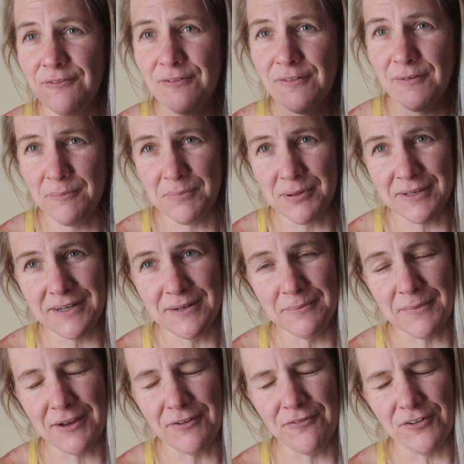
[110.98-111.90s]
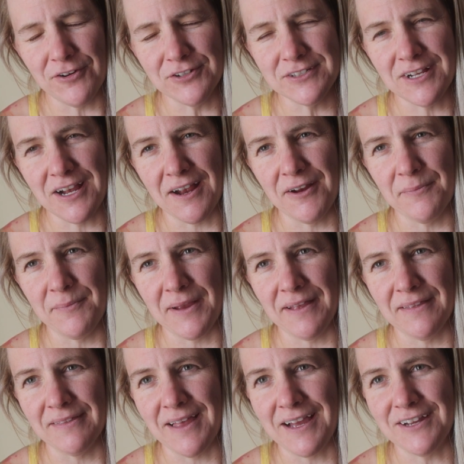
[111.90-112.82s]
Completed my first
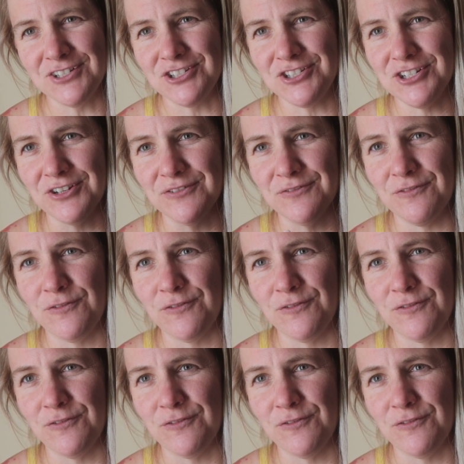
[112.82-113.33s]
Ironman last year in